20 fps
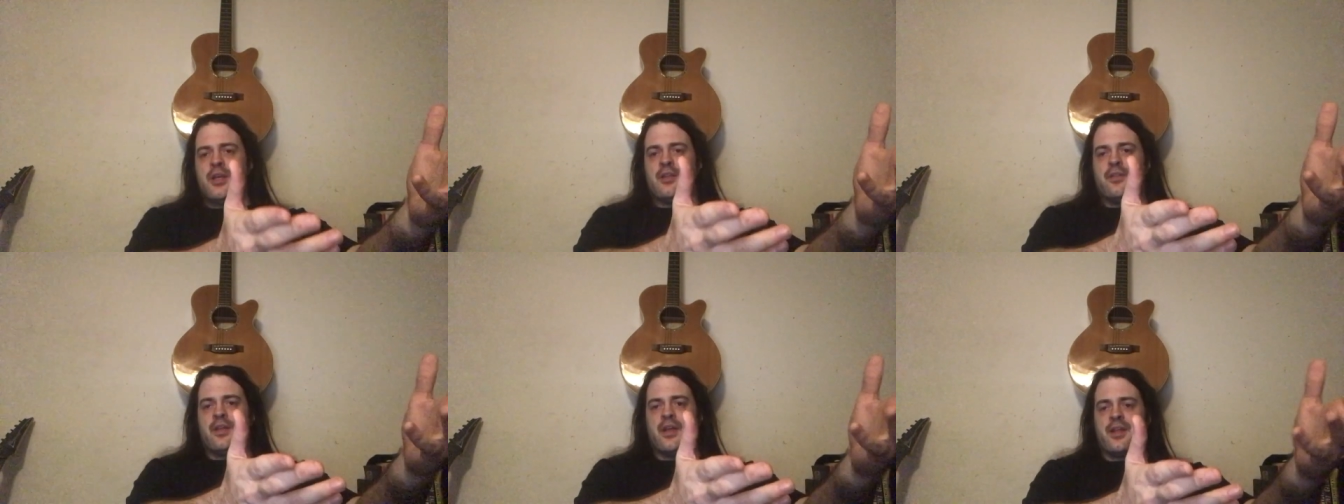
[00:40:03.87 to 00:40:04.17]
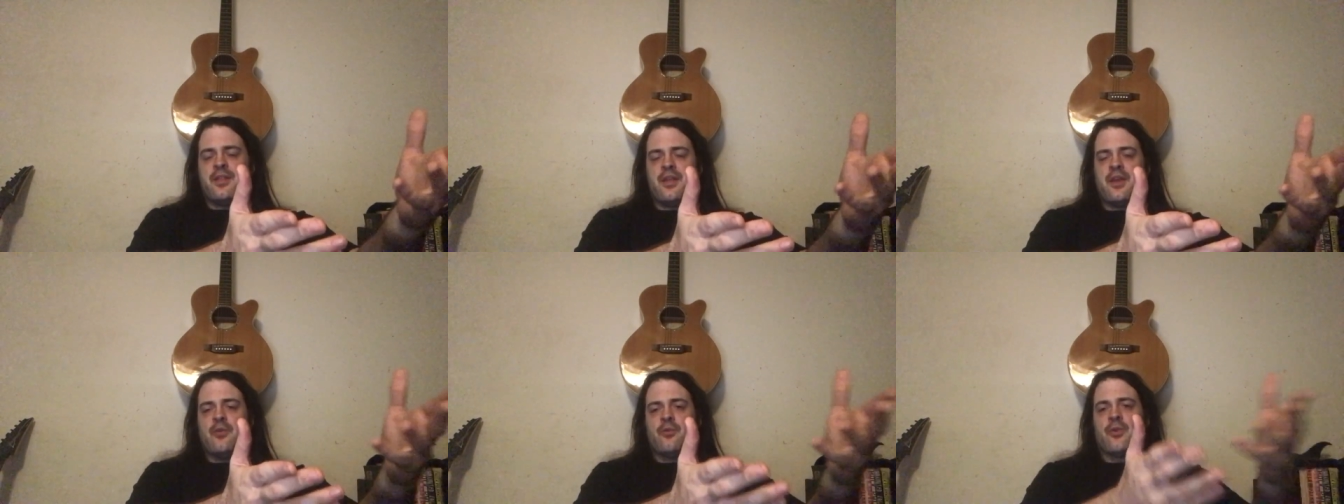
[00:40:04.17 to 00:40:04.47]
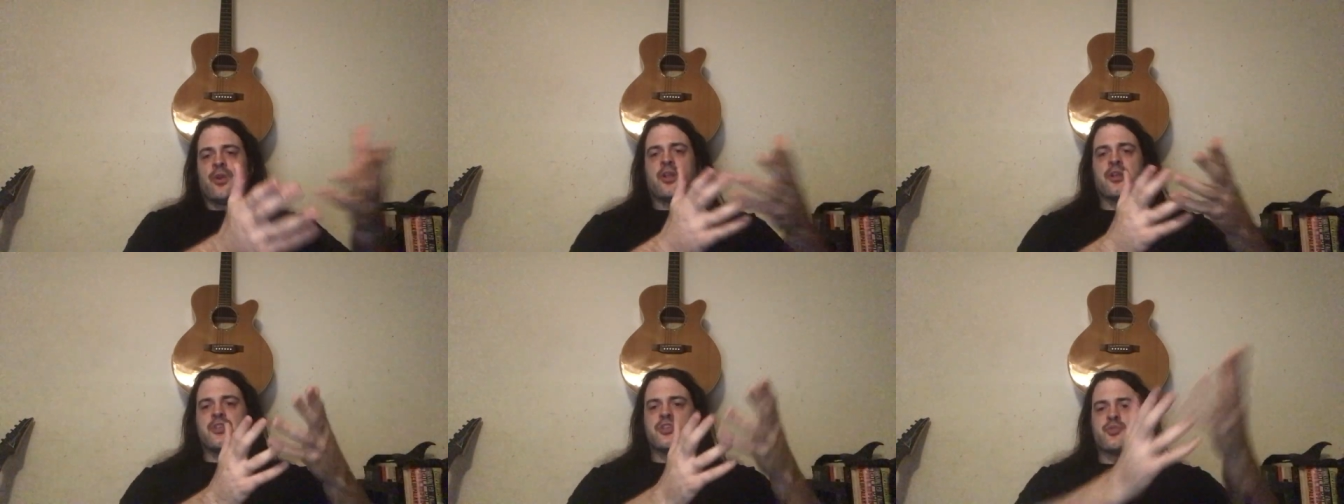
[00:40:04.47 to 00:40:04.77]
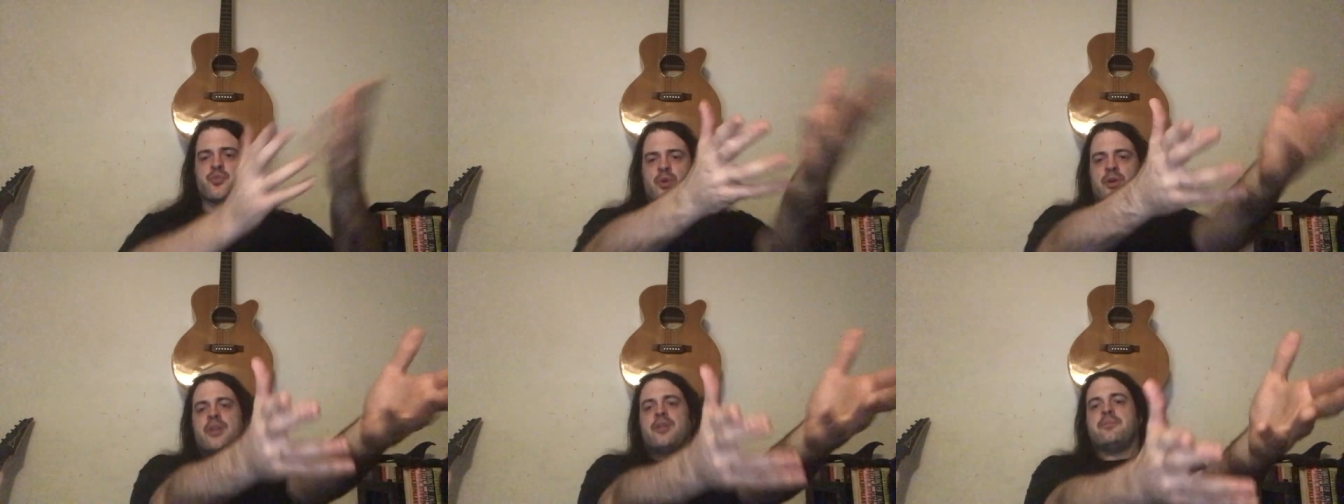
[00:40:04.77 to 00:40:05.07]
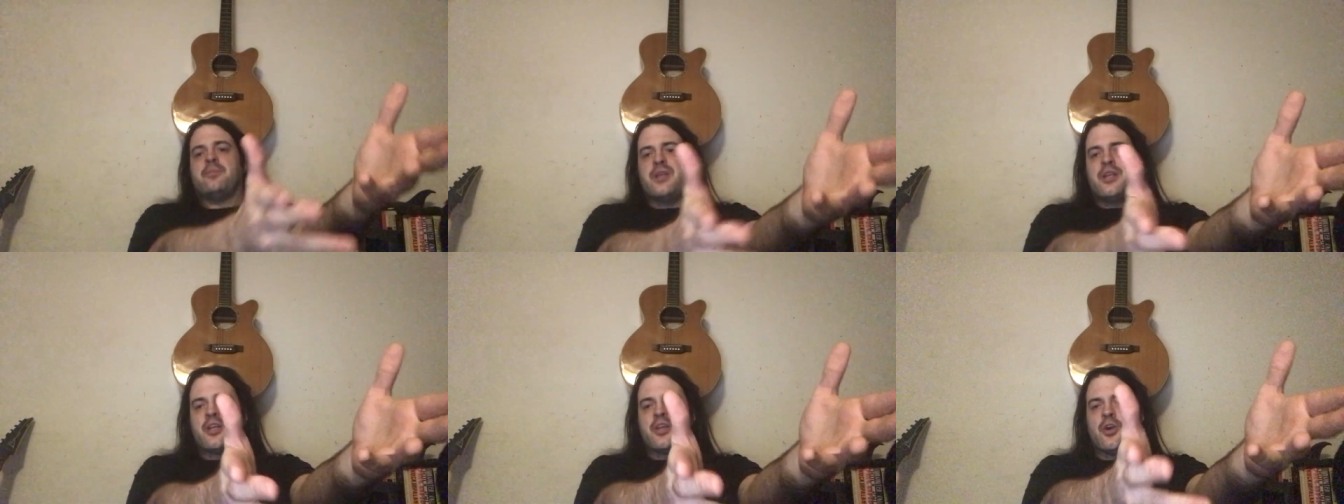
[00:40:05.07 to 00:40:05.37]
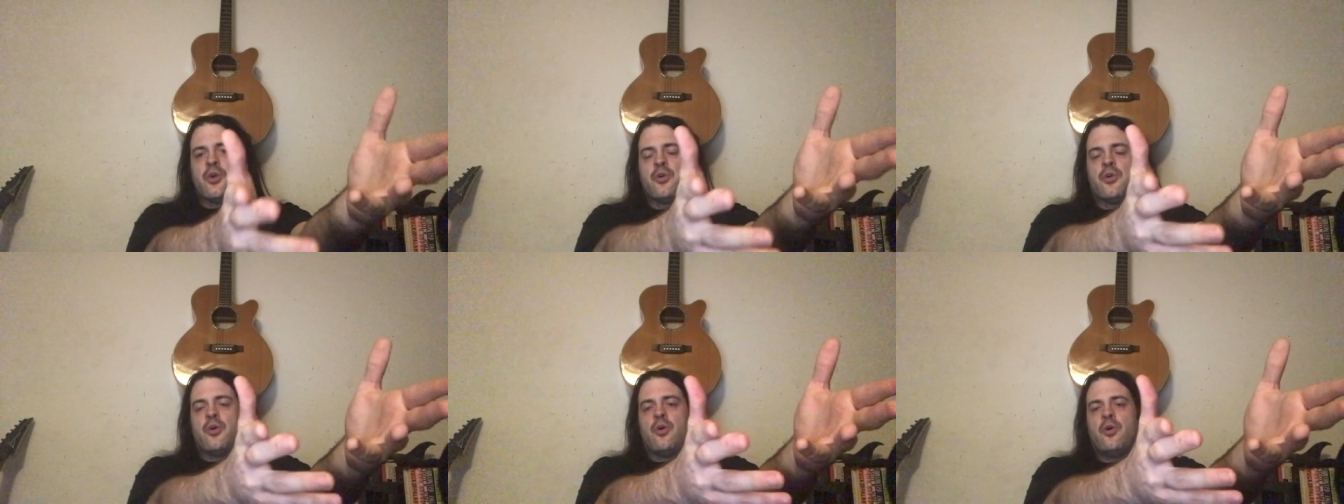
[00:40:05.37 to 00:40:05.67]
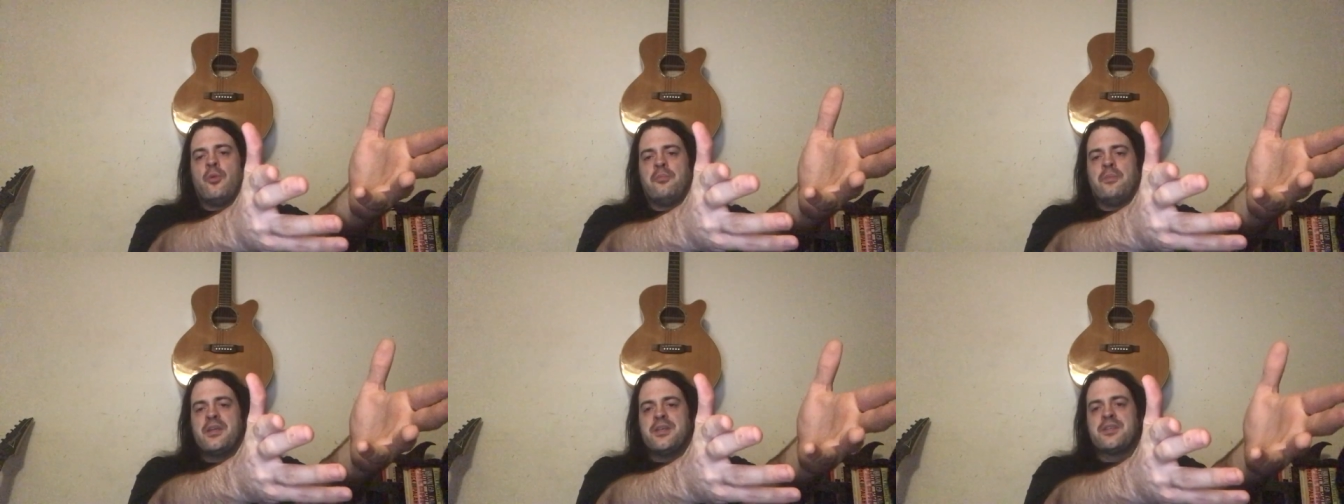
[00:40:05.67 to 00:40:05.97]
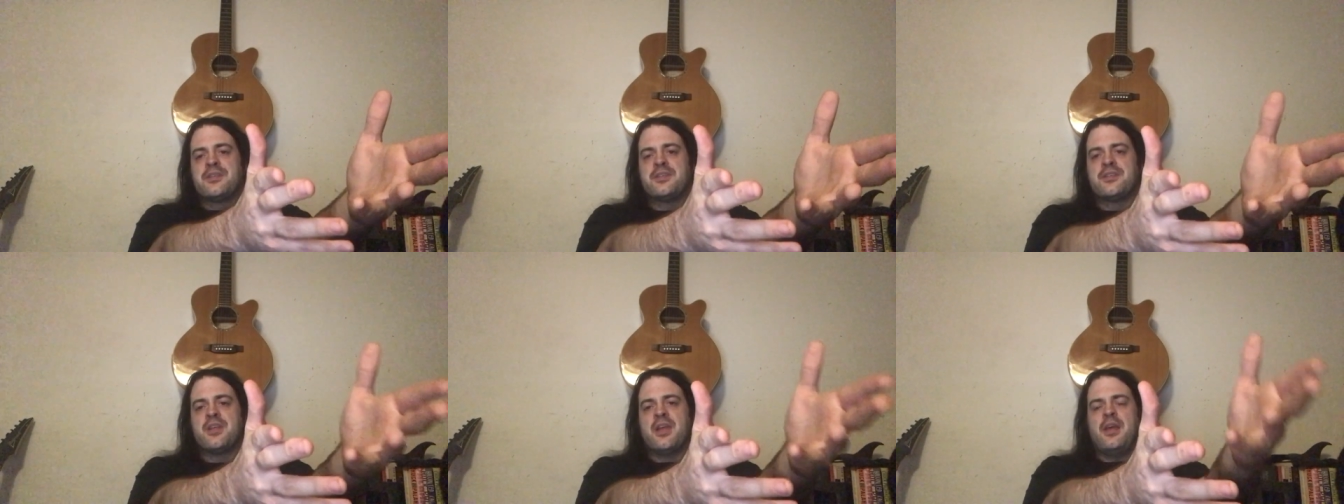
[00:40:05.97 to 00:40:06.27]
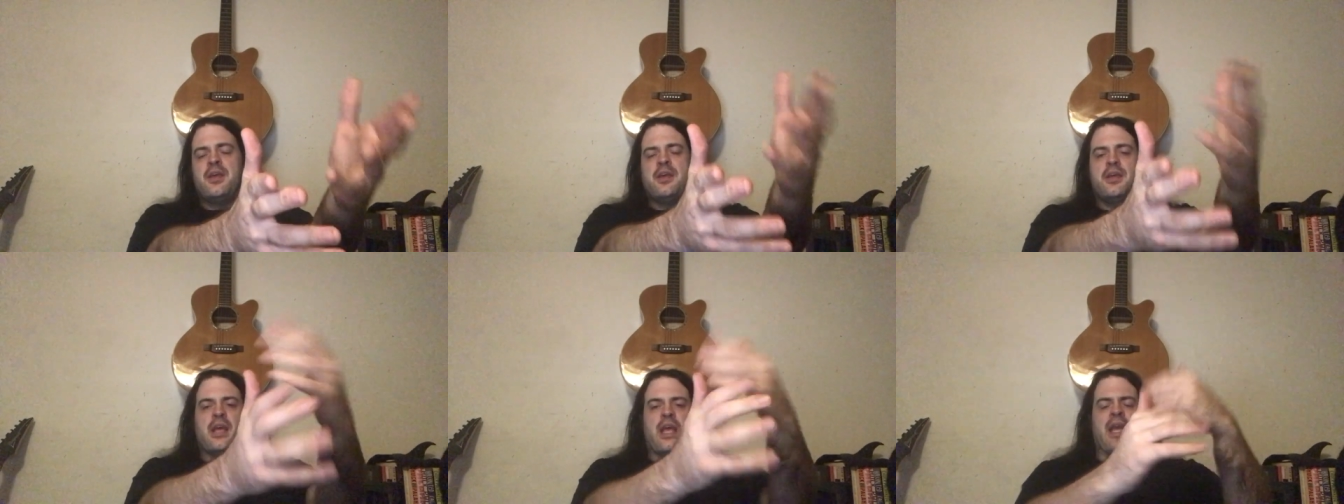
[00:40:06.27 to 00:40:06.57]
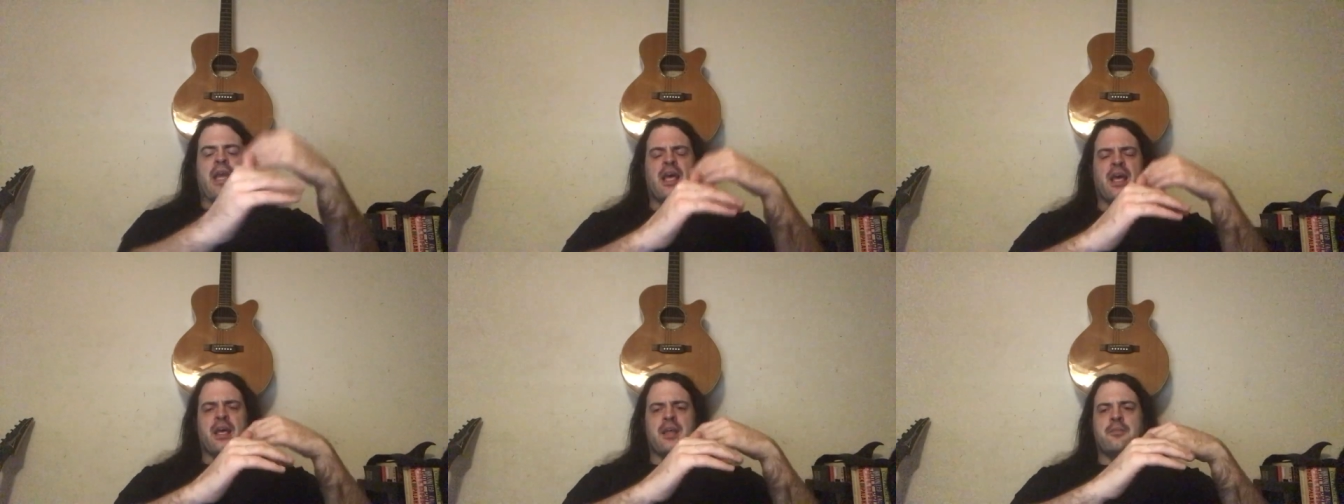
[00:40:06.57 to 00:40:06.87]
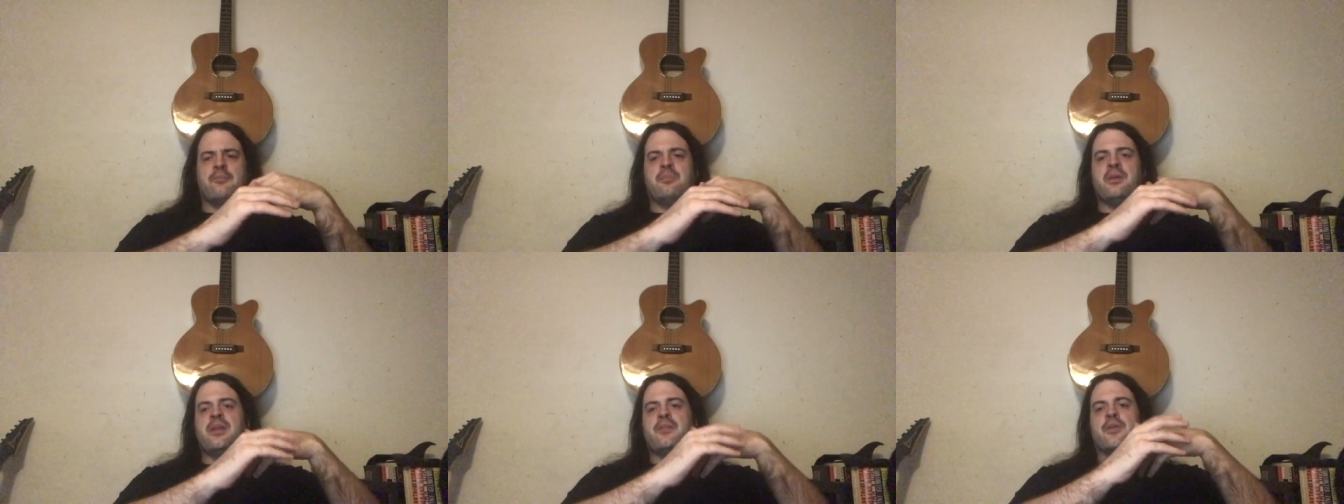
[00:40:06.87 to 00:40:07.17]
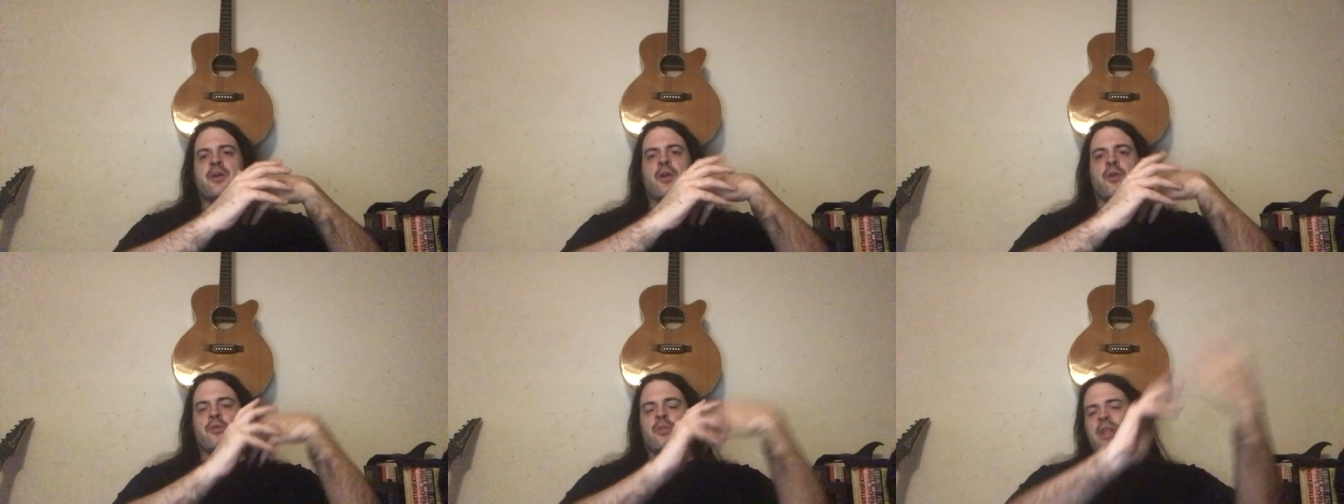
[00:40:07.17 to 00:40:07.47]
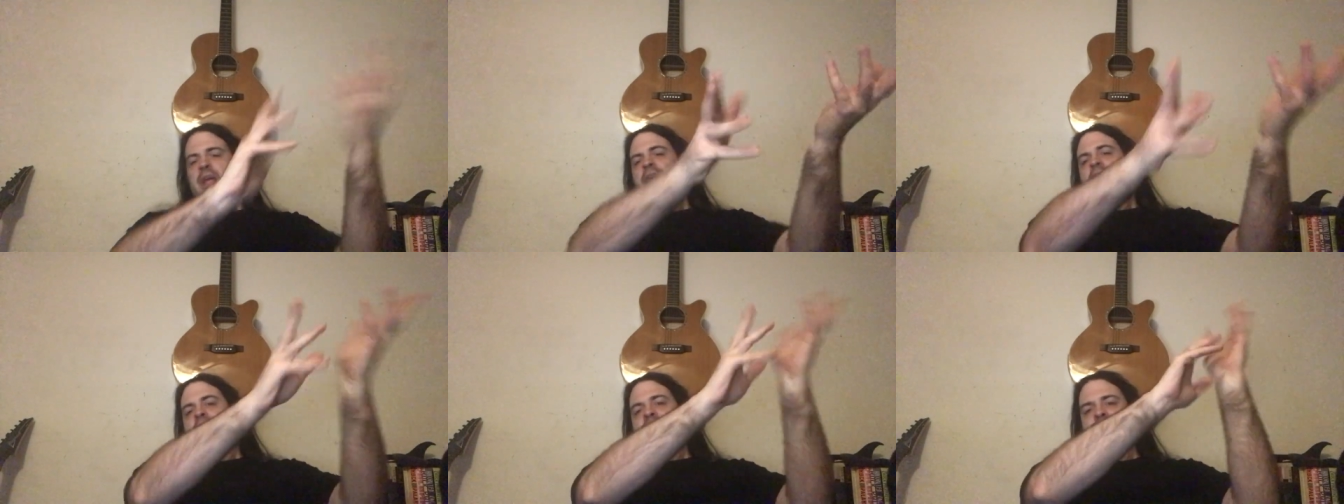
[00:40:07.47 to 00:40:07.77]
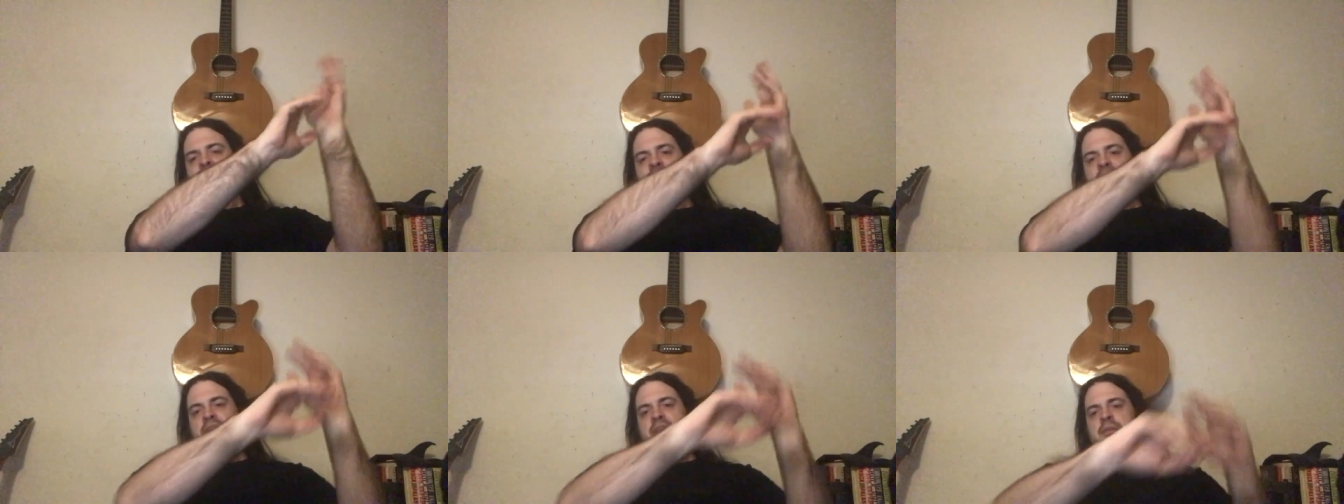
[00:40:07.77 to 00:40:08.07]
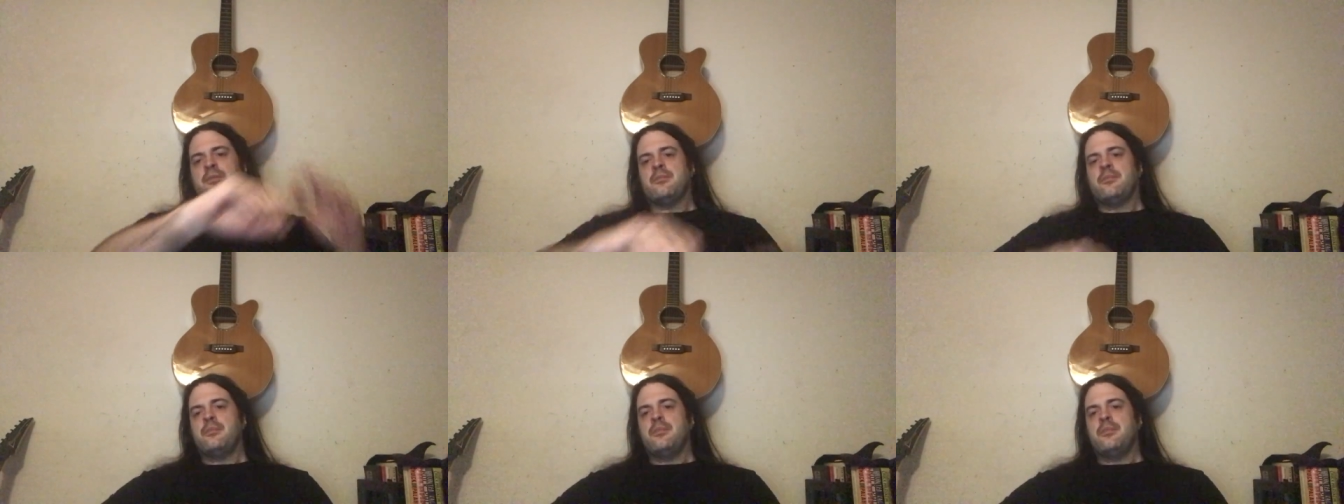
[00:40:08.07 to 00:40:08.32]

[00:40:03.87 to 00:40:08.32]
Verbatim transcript: that they really just wanted me to go to Ole Miss and be their legacy,